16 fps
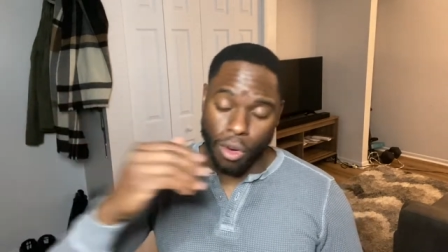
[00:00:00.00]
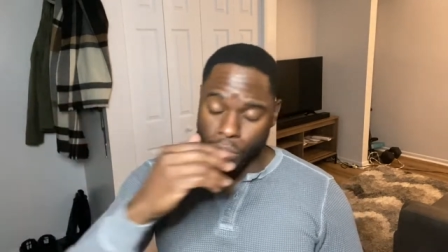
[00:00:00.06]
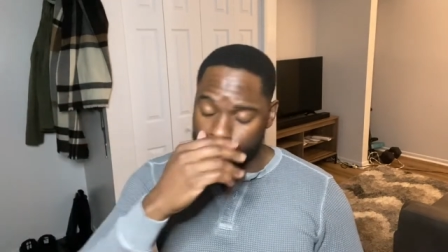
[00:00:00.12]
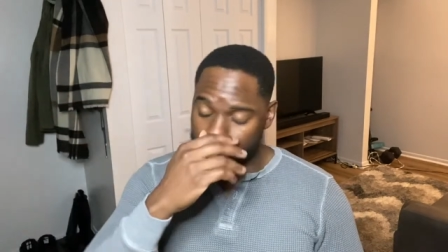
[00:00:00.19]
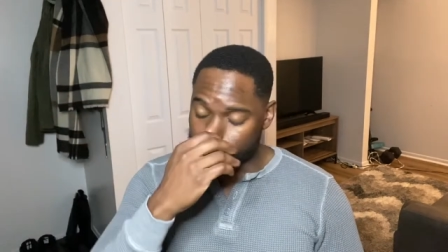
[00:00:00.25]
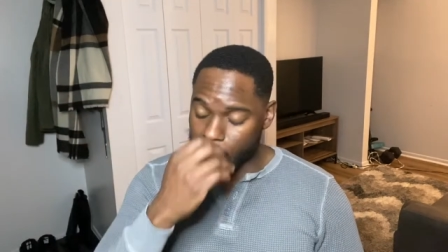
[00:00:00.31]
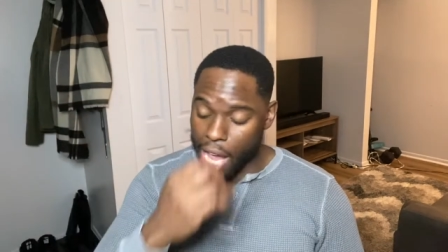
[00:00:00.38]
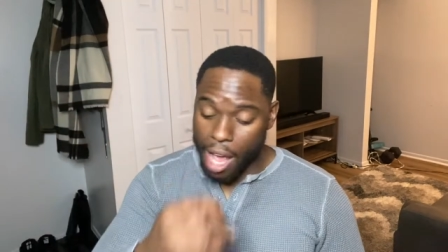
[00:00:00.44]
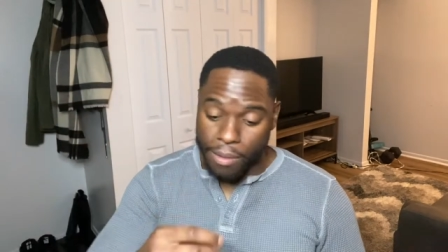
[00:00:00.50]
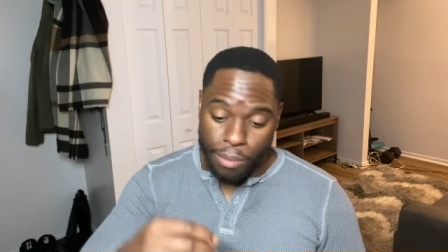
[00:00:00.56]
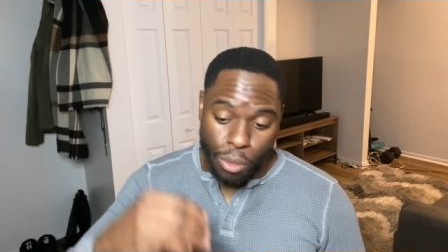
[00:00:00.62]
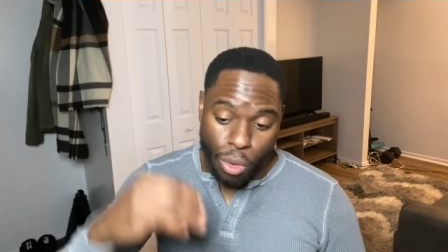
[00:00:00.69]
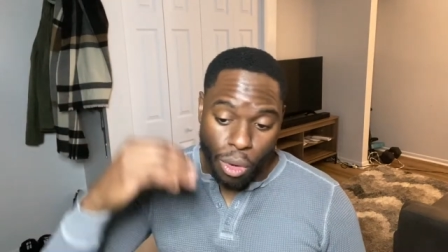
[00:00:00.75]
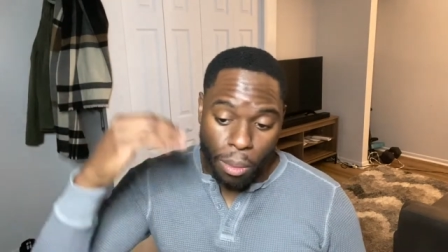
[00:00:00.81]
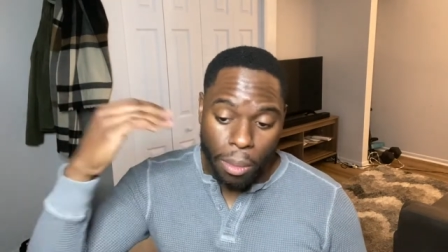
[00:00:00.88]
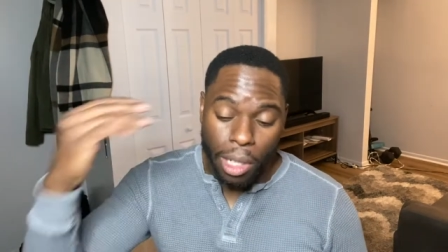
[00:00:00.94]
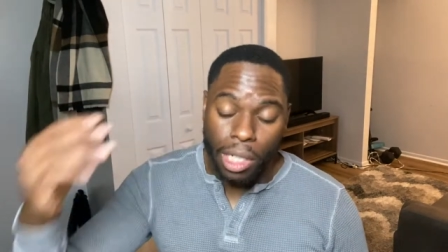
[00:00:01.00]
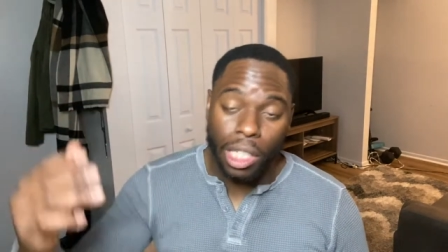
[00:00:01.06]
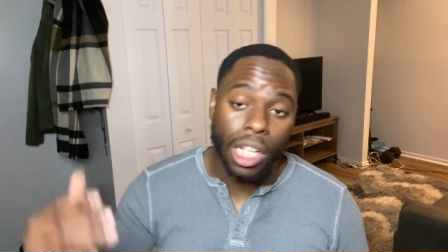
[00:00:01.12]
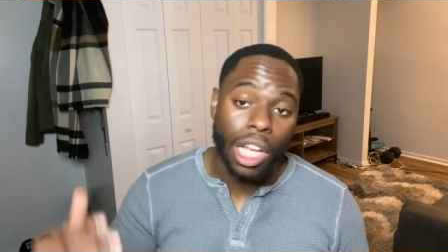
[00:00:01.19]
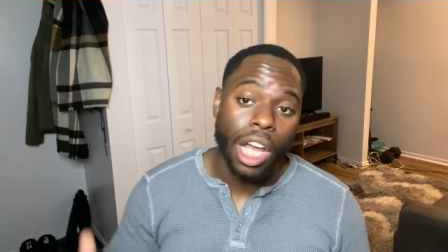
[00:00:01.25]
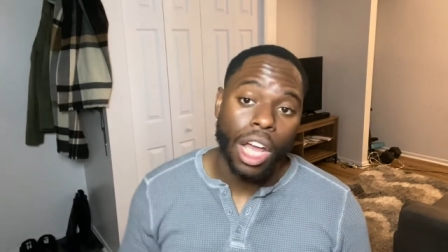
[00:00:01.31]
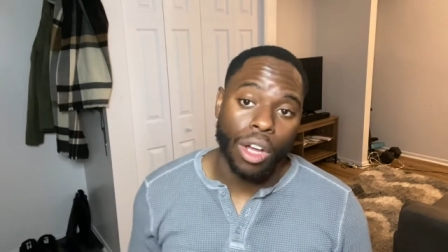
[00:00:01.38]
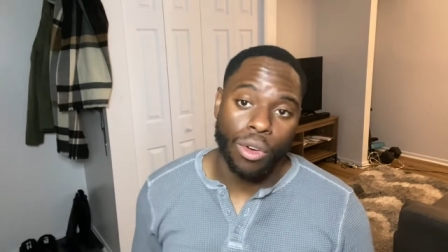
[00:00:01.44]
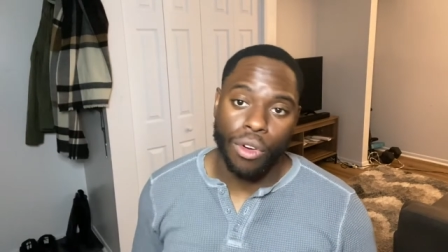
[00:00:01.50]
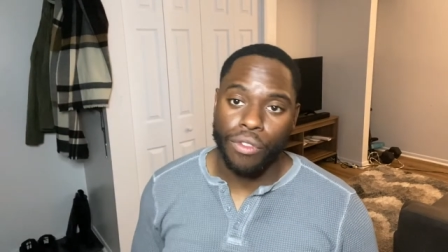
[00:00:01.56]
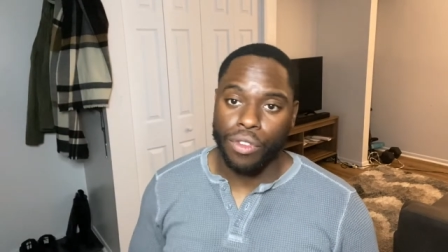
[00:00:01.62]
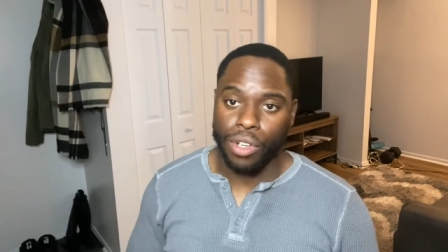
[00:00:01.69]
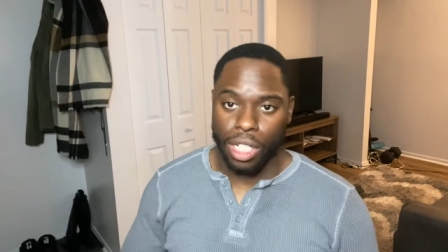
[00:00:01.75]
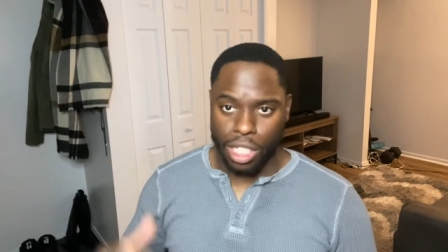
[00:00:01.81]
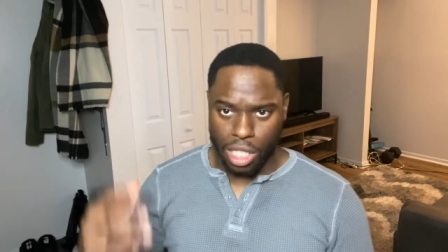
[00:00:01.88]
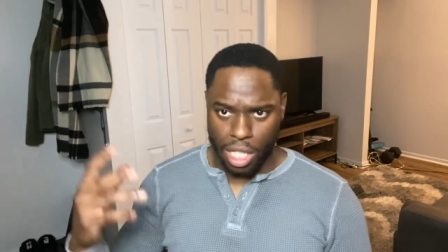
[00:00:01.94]
You had to have more money in order for
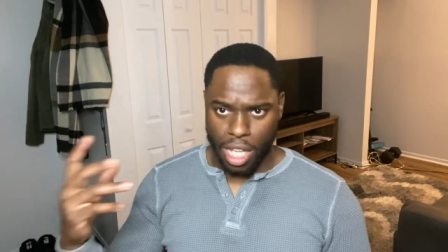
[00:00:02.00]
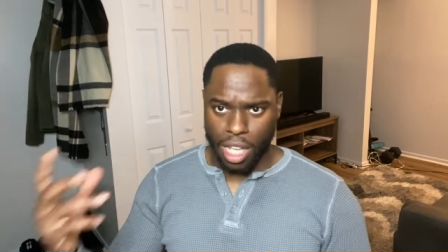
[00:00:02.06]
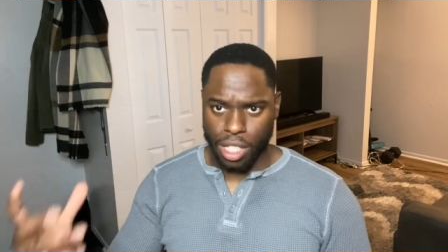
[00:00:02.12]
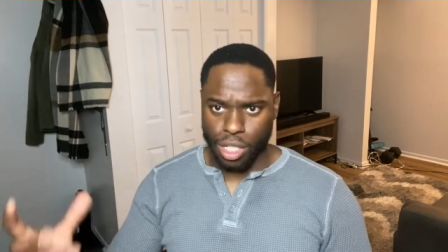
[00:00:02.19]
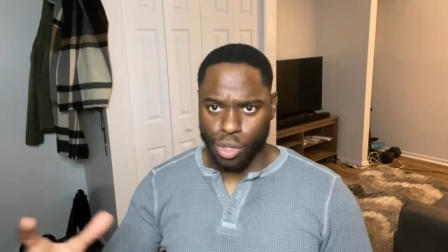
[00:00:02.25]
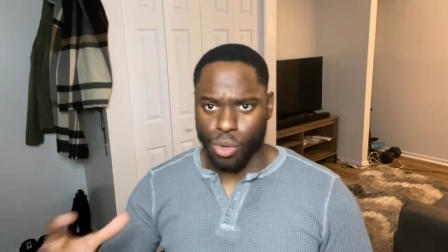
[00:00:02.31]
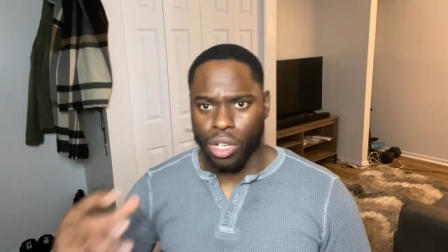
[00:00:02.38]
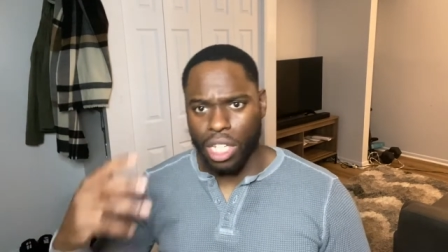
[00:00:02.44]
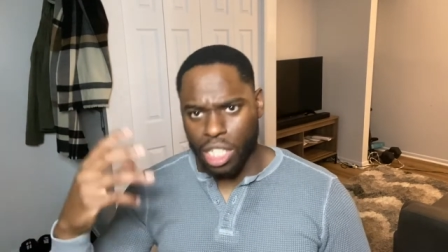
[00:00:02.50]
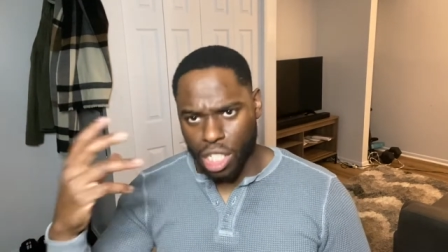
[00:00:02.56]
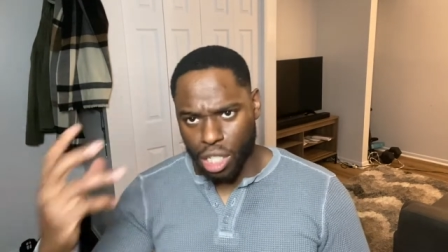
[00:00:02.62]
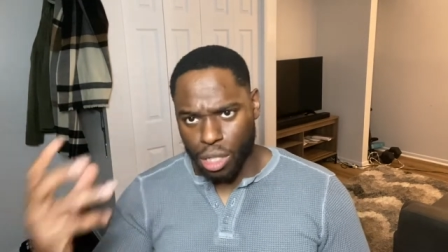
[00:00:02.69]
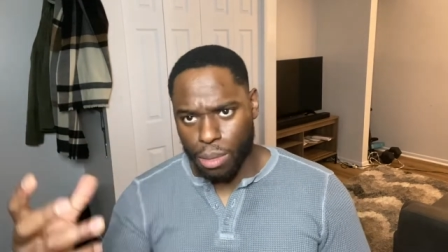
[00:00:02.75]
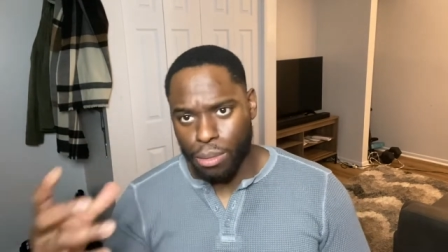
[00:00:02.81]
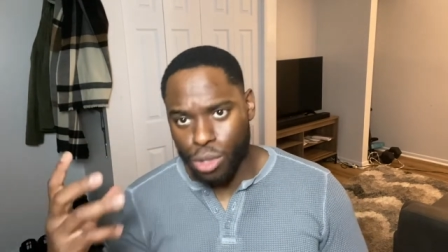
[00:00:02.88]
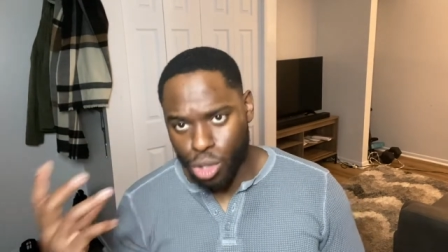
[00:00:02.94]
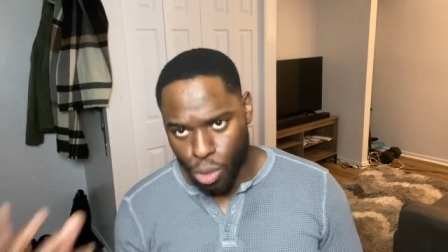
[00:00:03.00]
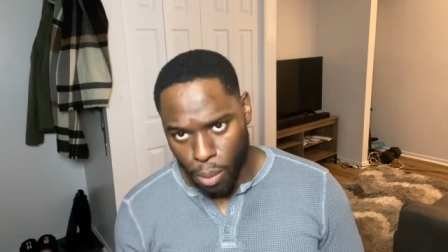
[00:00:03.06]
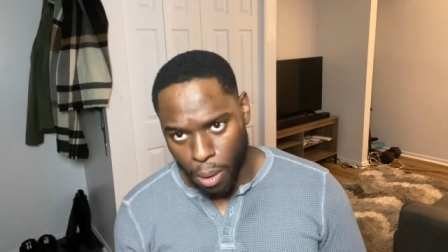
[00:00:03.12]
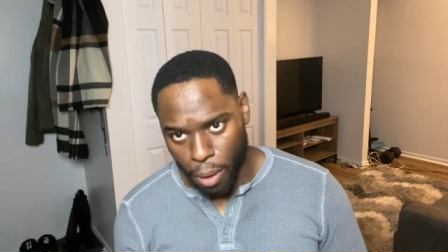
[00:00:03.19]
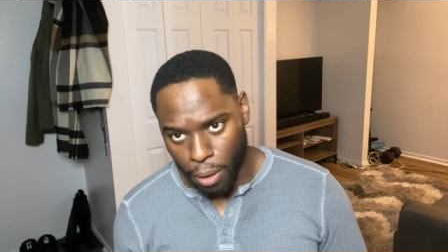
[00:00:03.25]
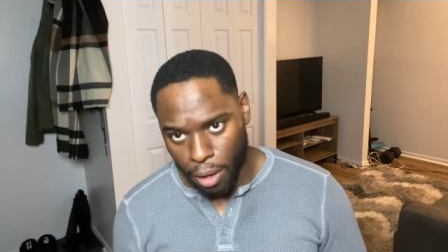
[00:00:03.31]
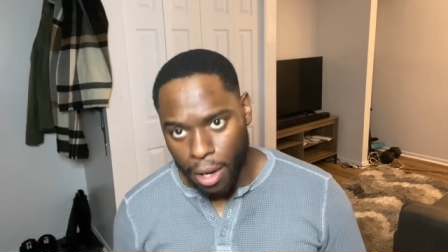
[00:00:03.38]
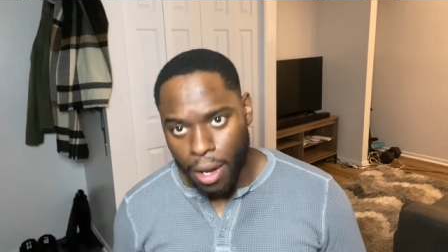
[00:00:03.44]
these things or these systems to work.